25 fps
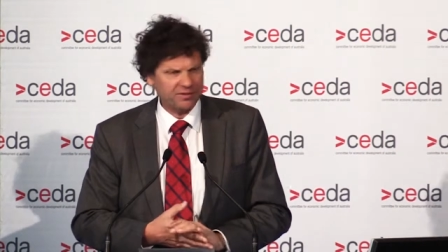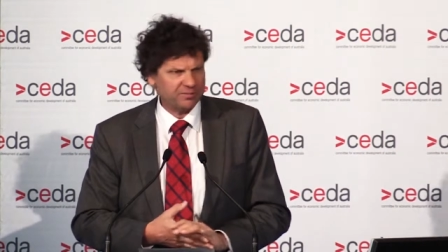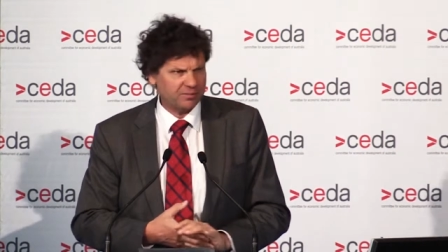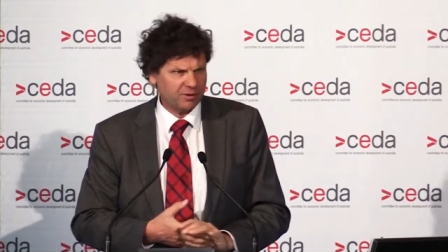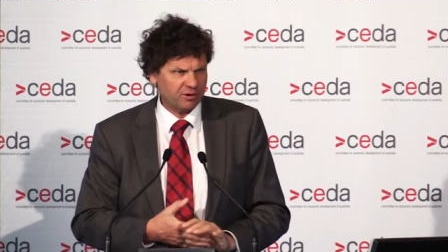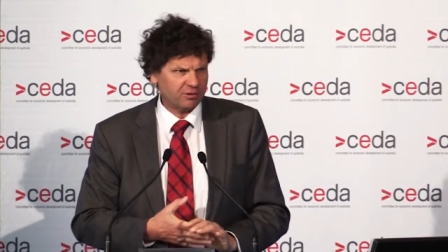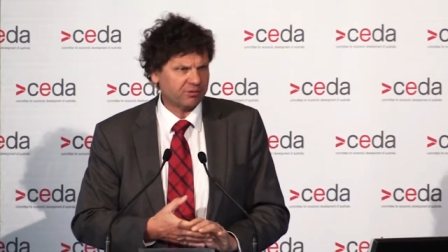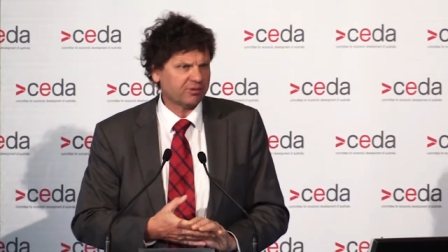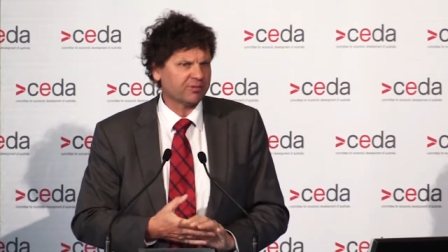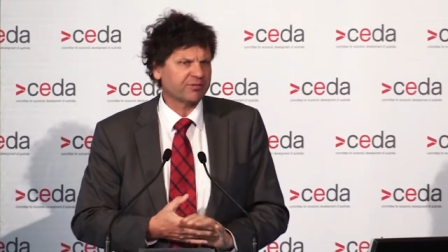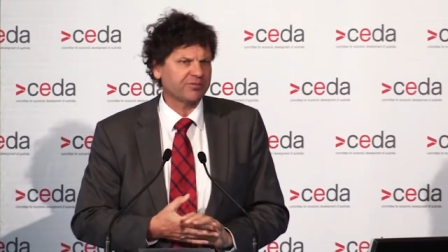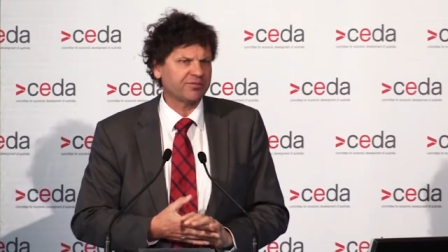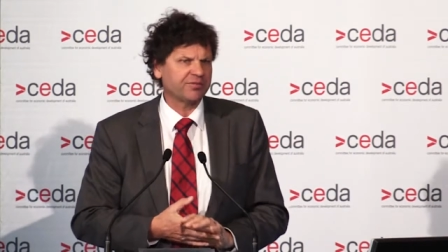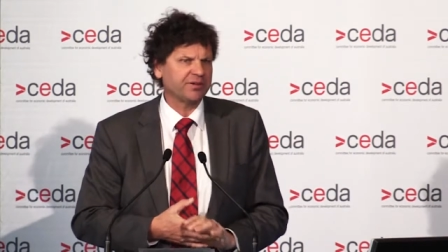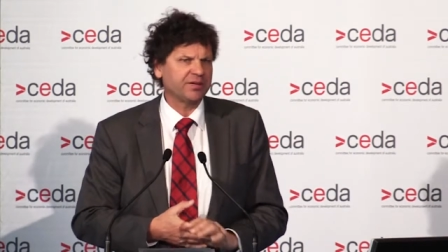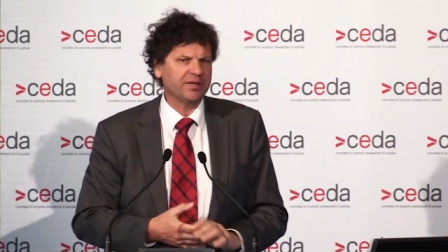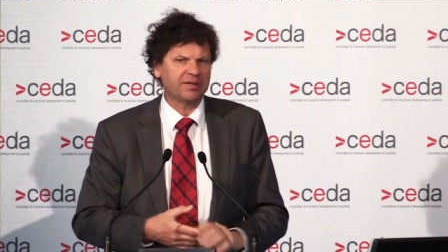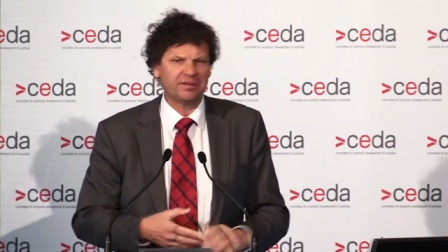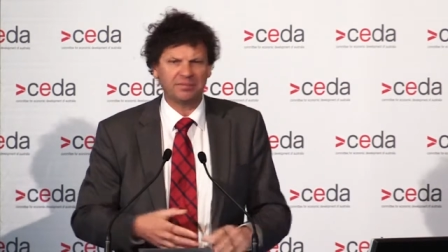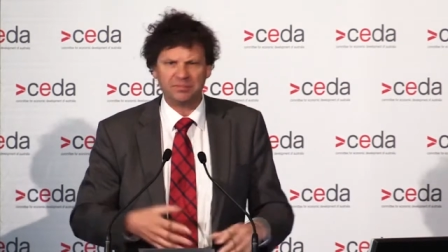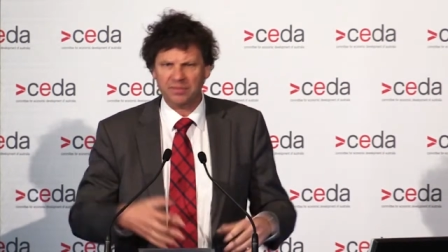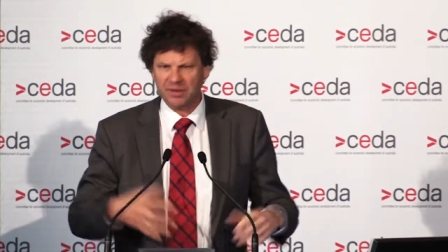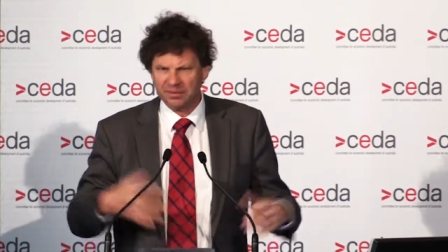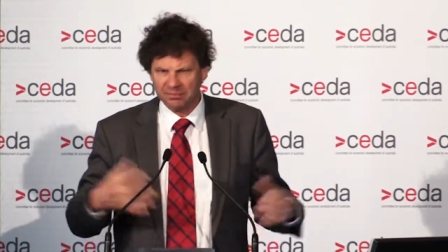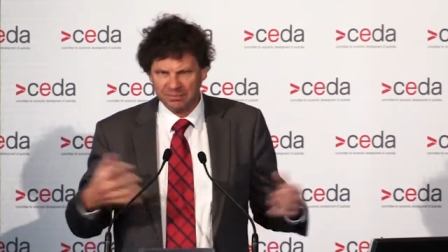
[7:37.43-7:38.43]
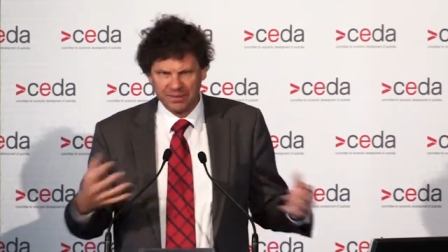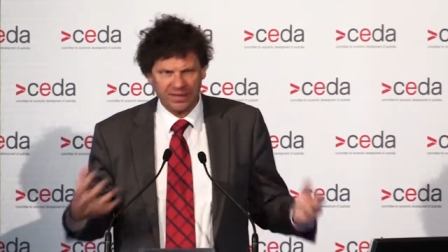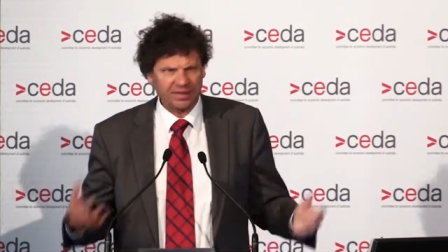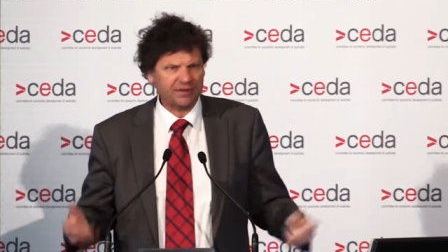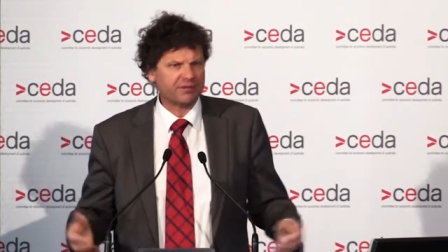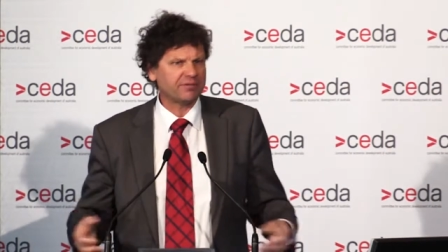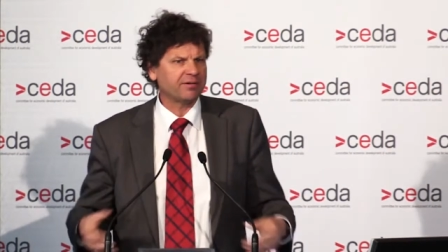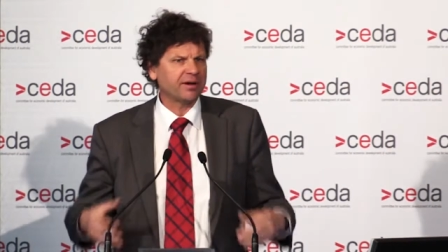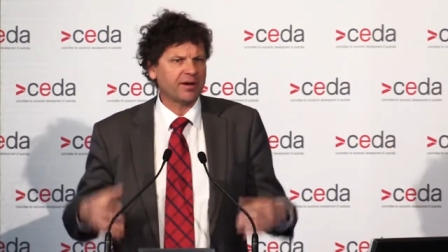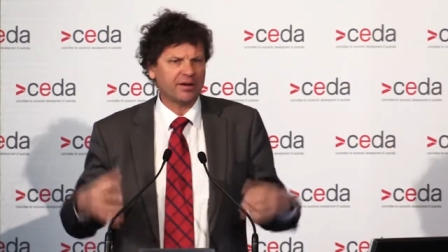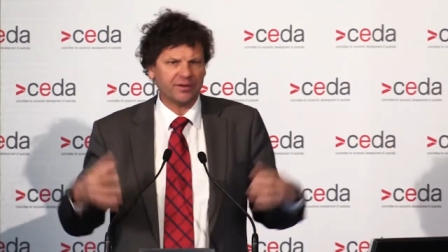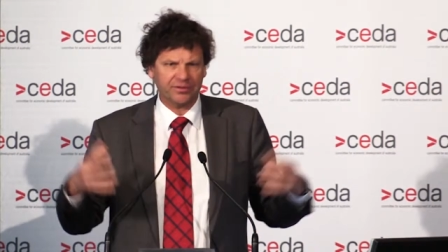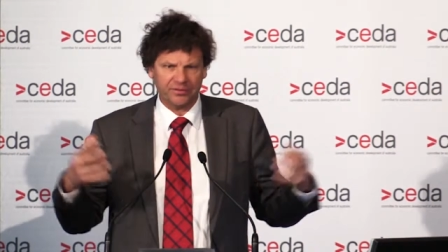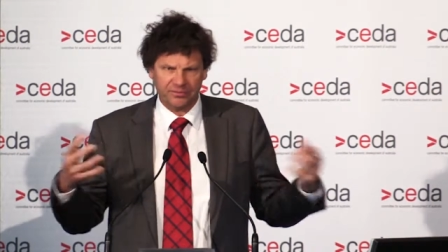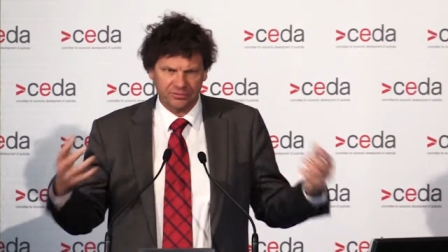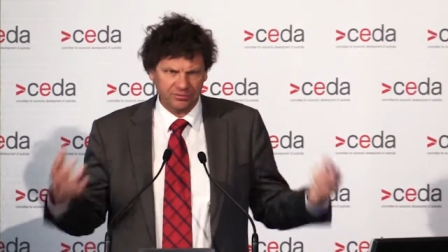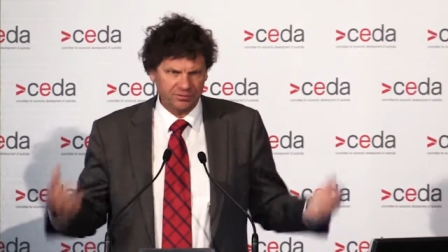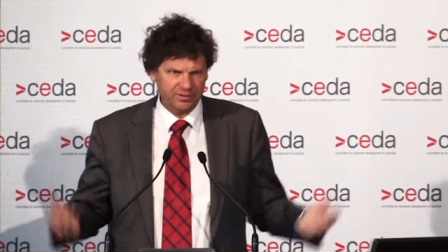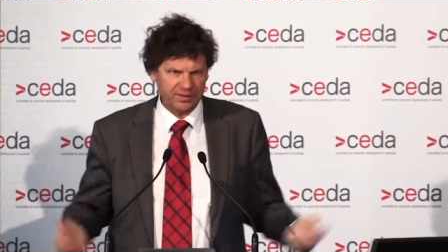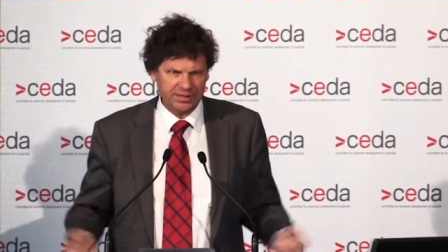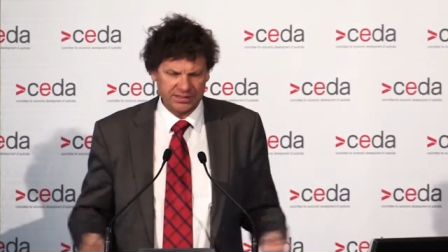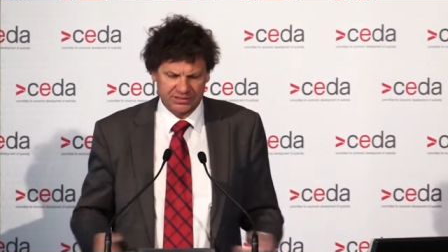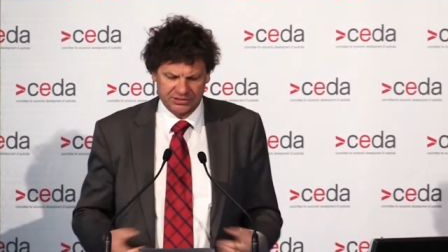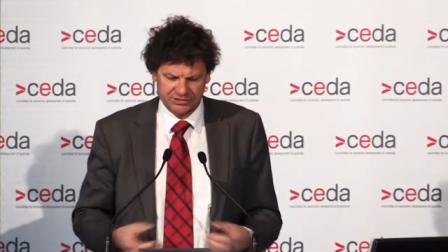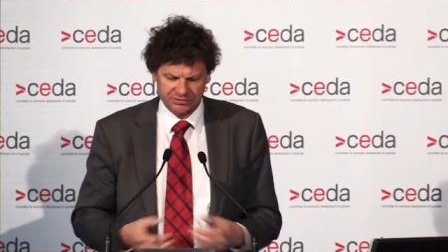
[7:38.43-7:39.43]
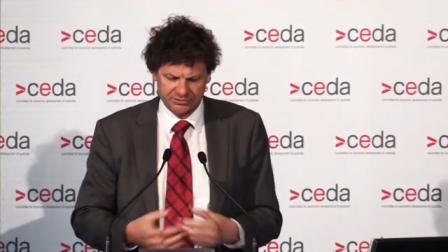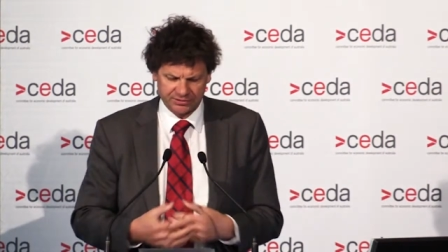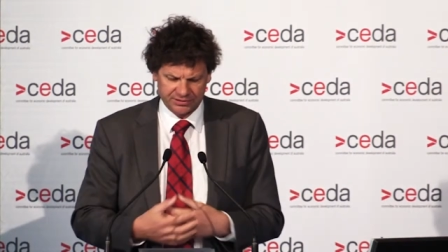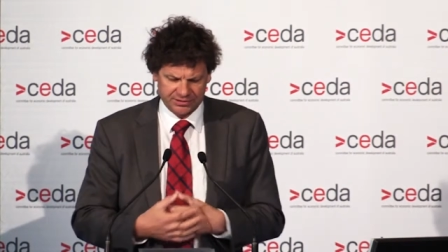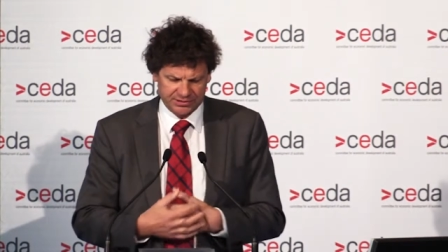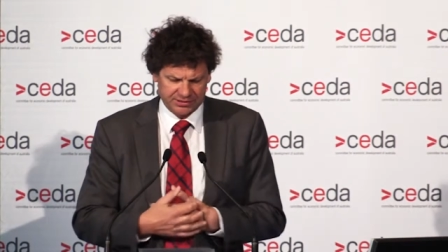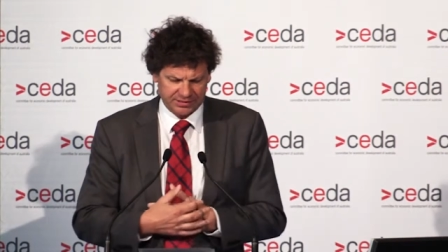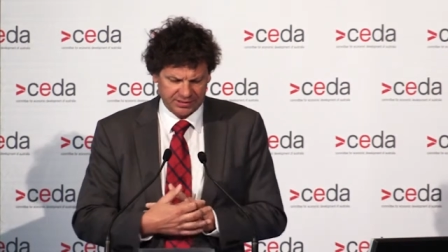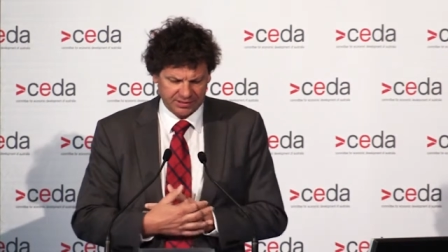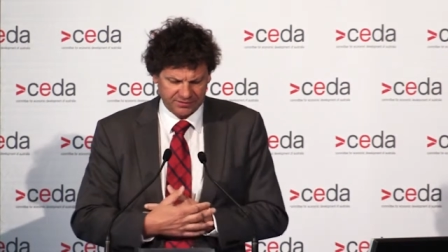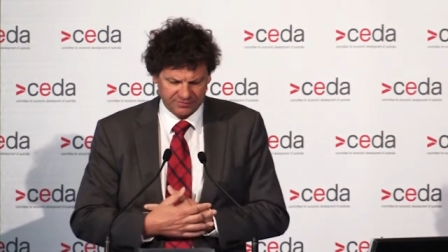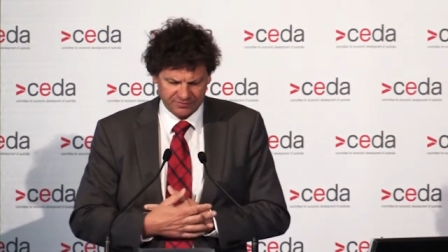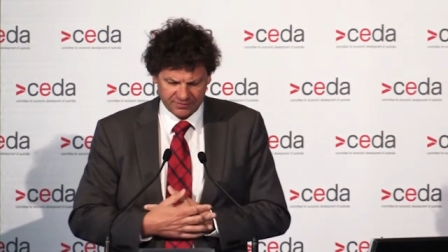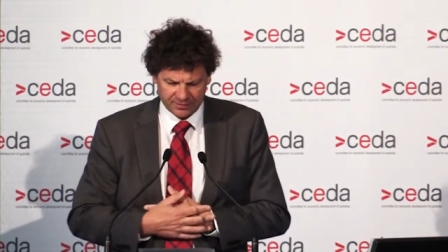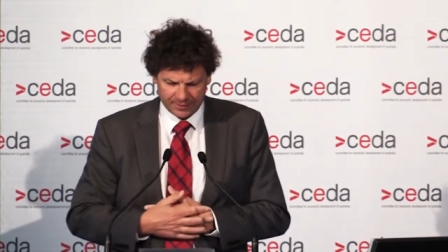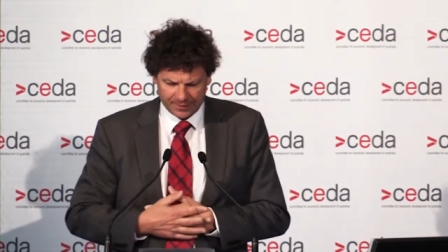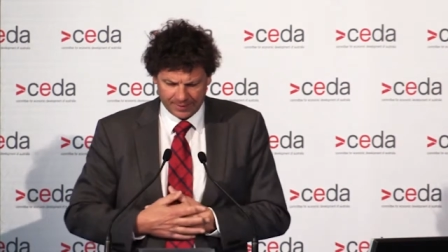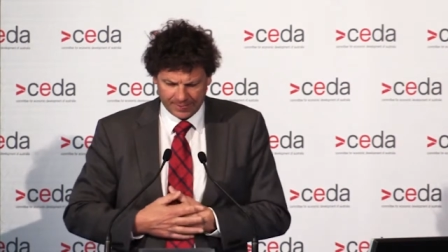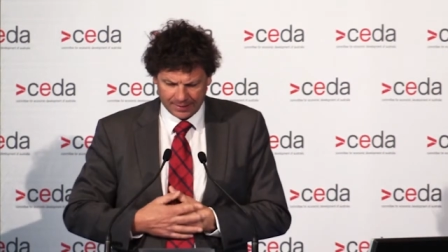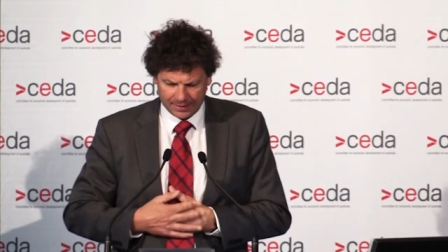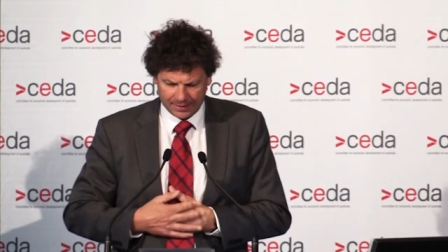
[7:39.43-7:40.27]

demography and my background and all that sort of stuff.